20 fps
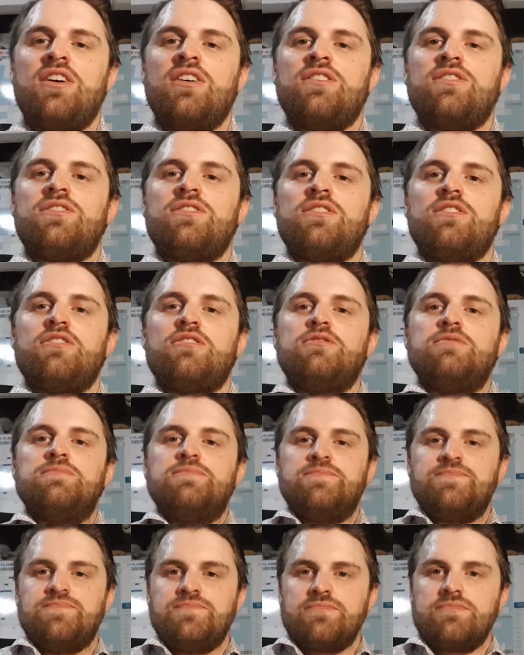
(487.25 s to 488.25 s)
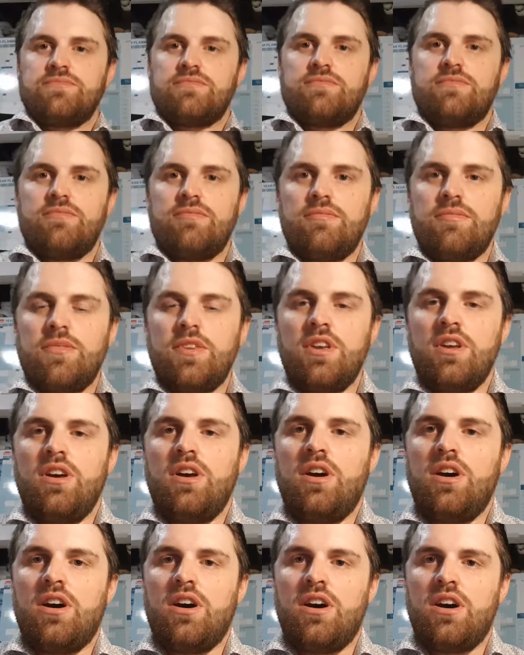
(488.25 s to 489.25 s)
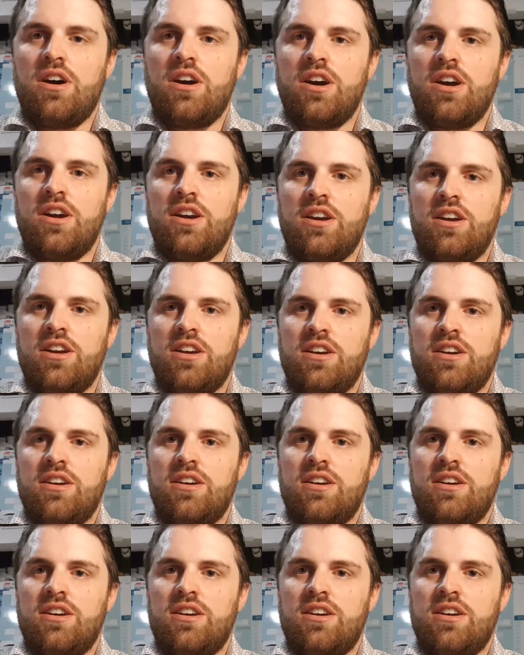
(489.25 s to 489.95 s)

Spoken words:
So I